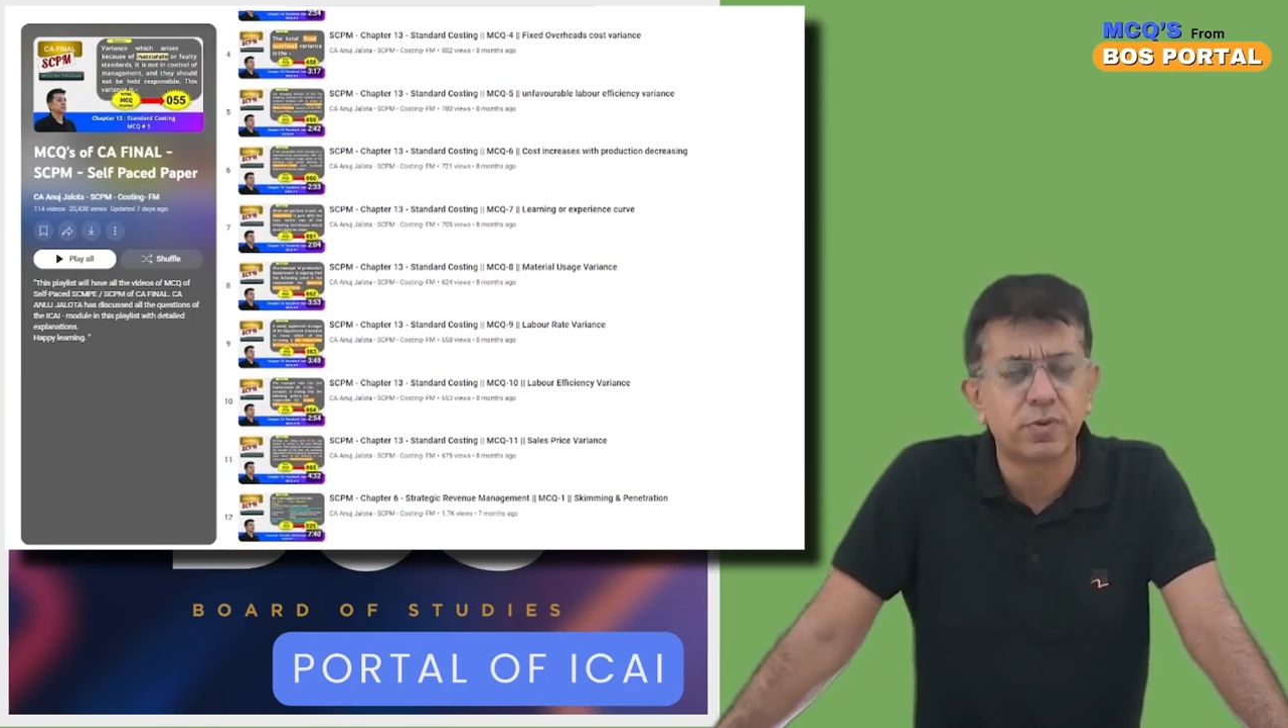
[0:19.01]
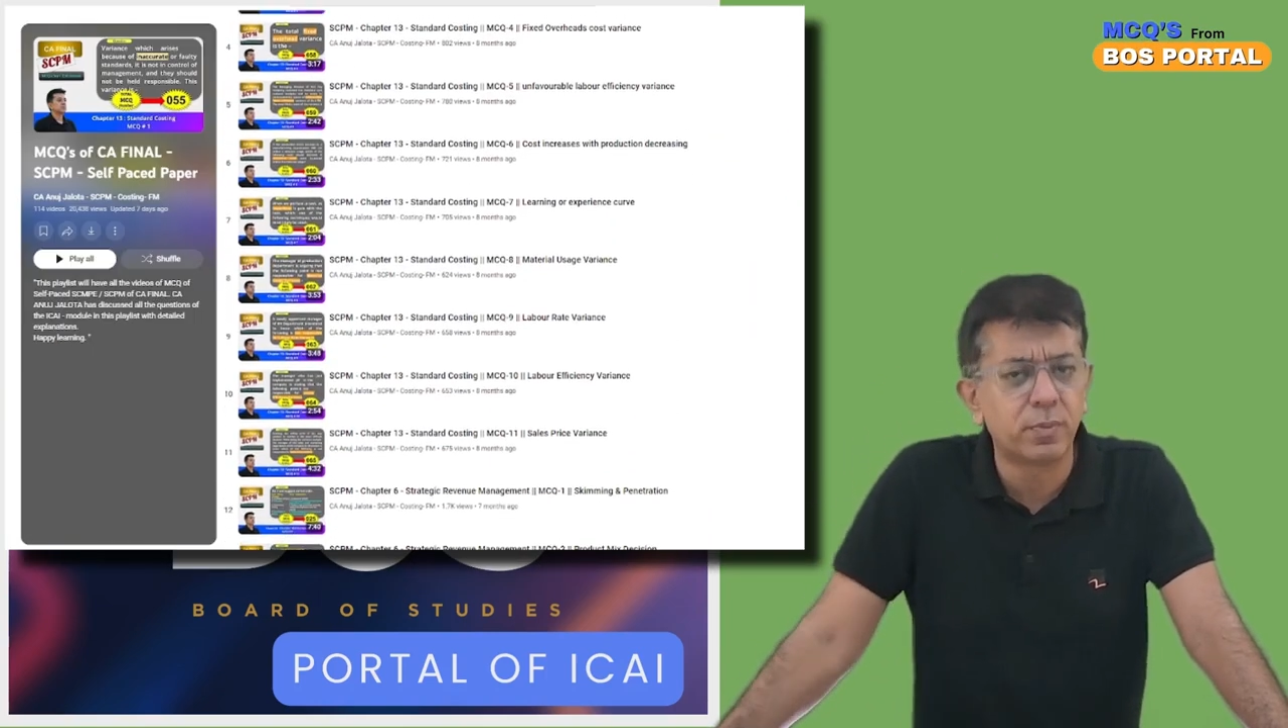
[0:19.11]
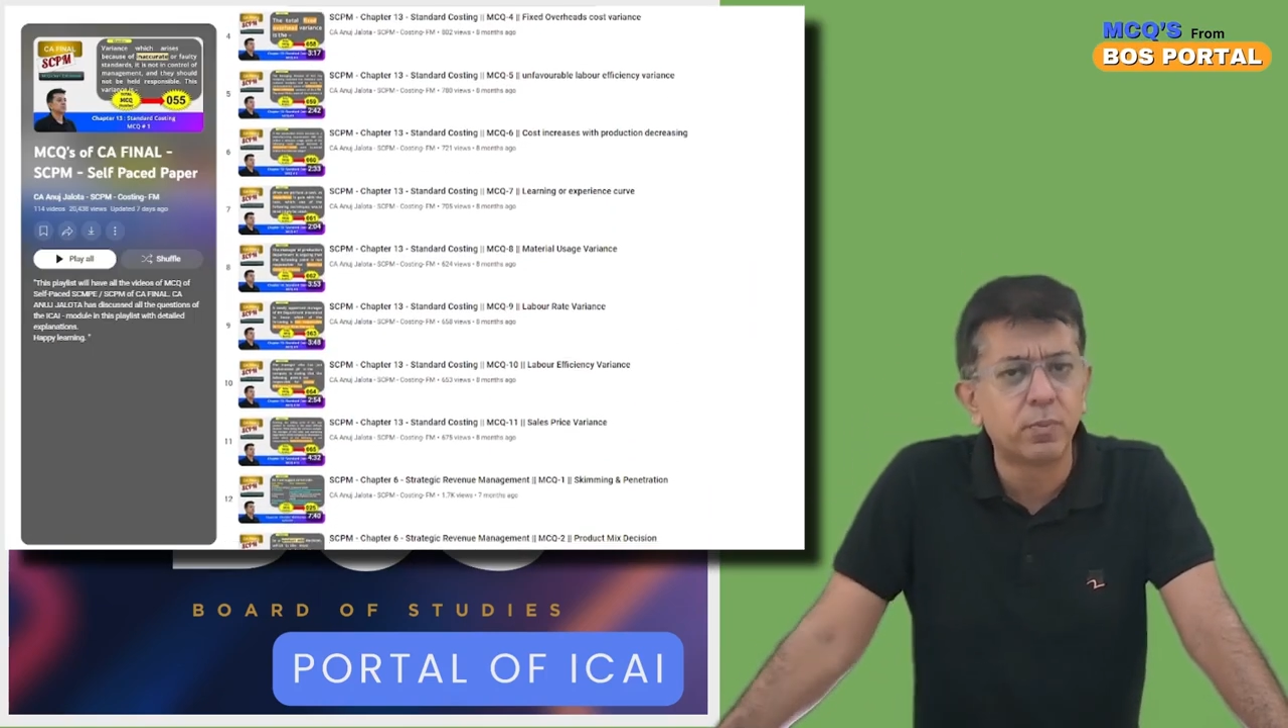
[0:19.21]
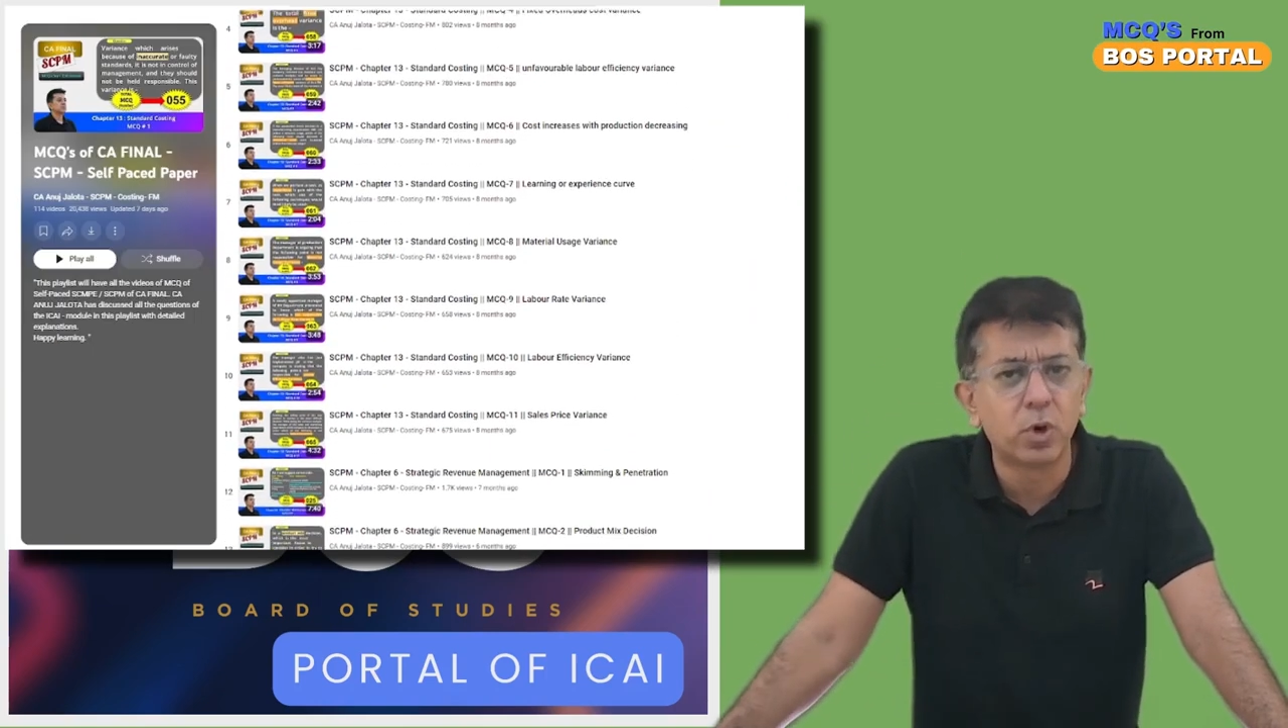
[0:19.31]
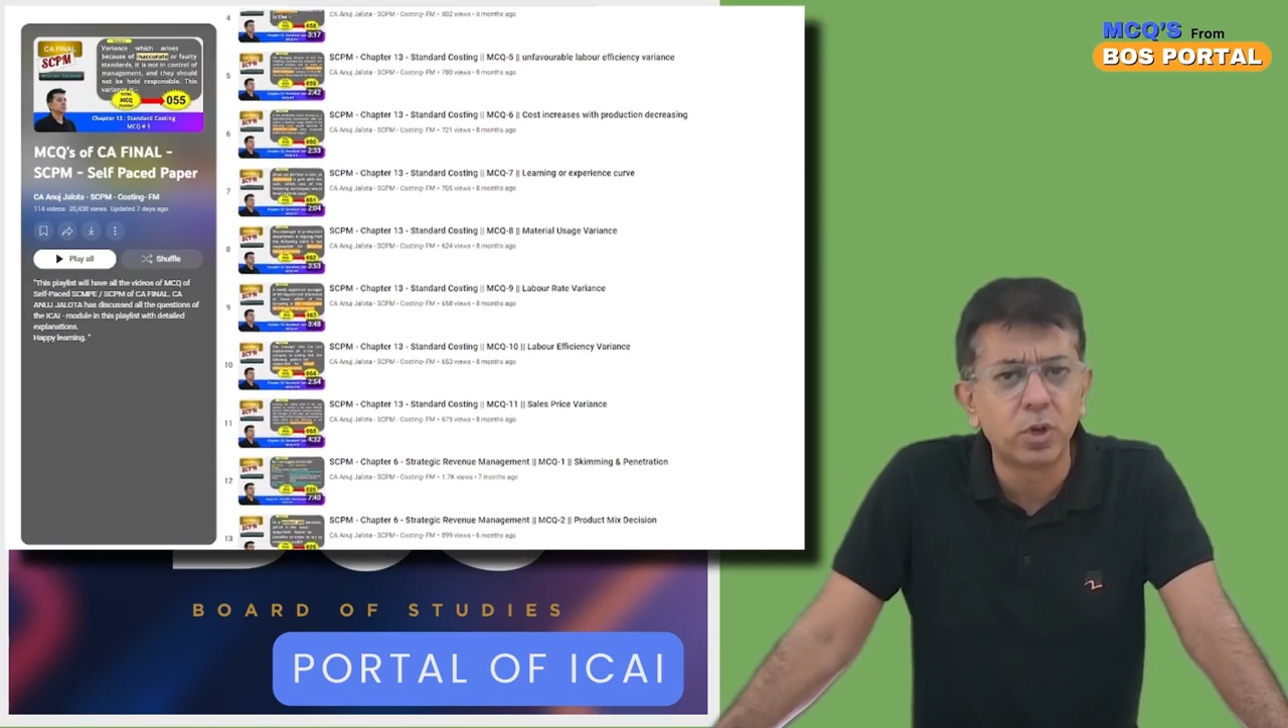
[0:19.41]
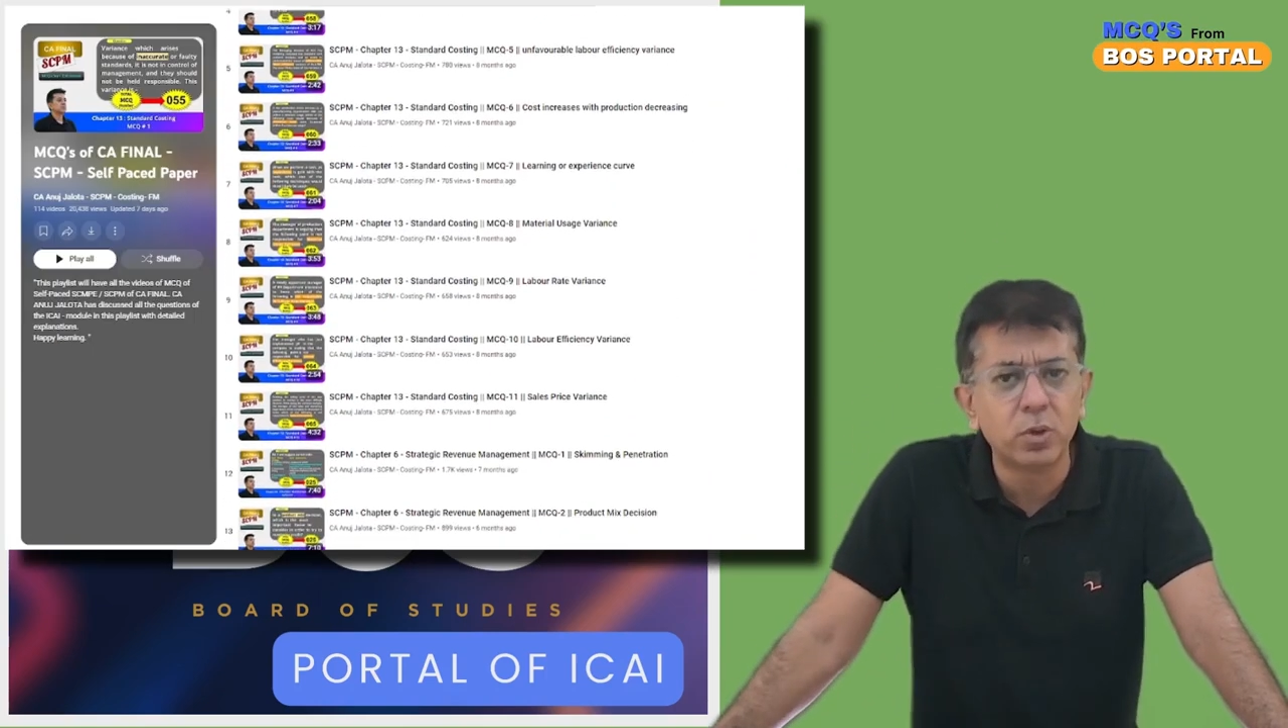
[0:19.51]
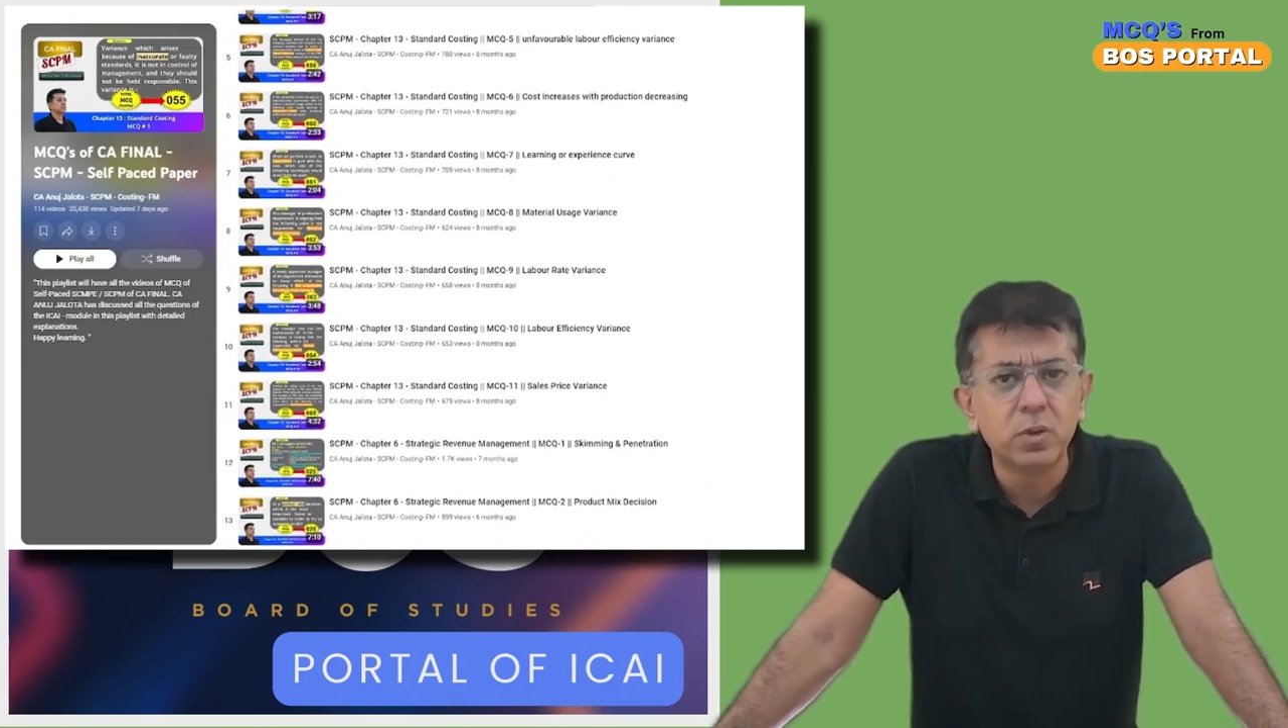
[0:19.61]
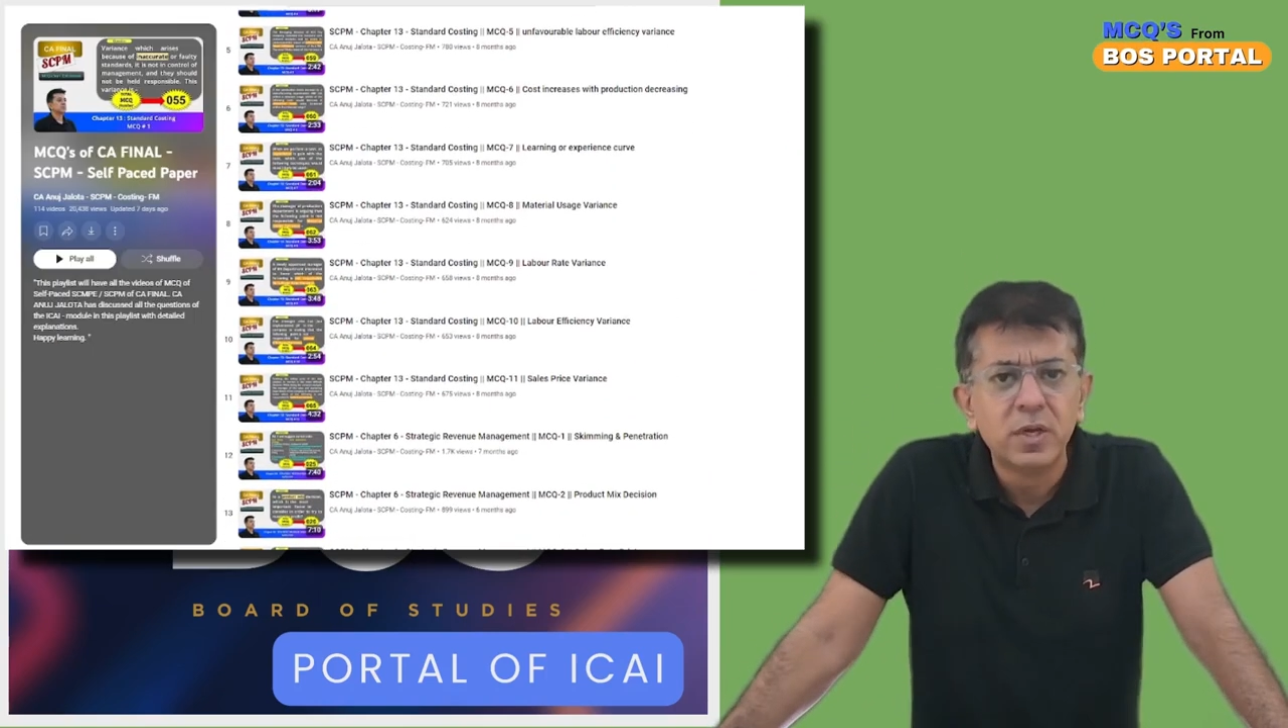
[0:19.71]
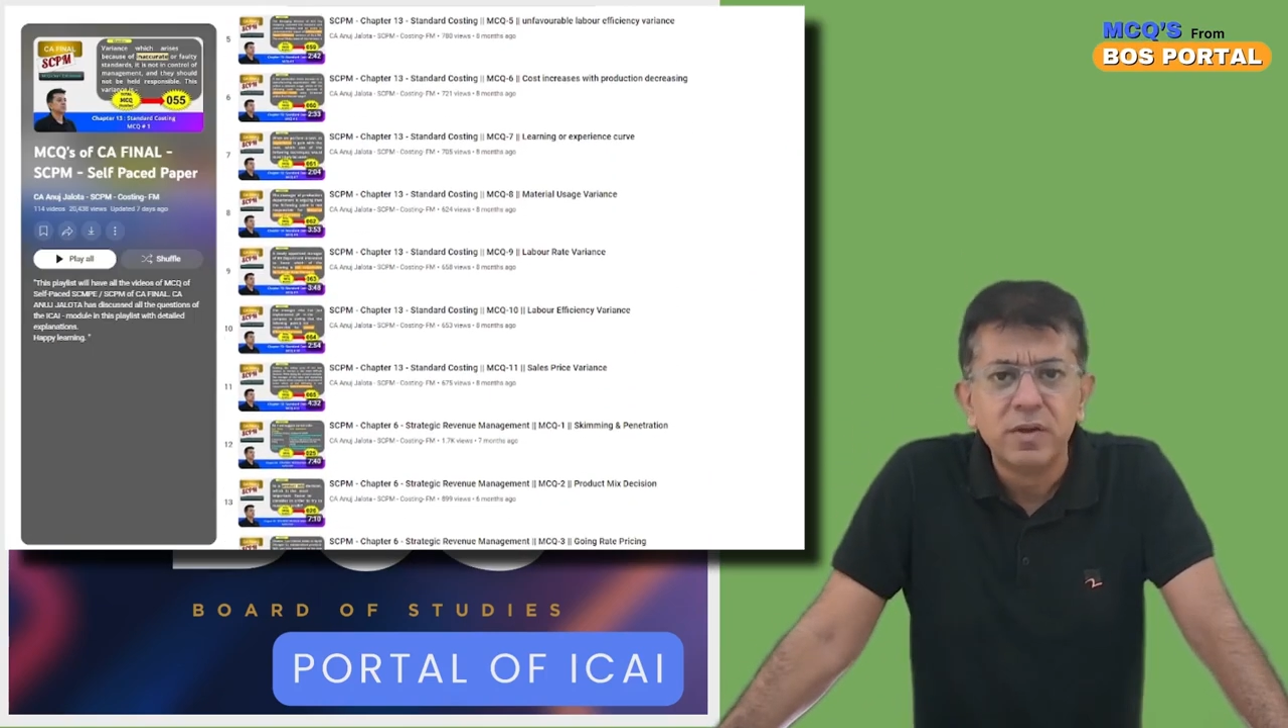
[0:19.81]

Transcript: from the module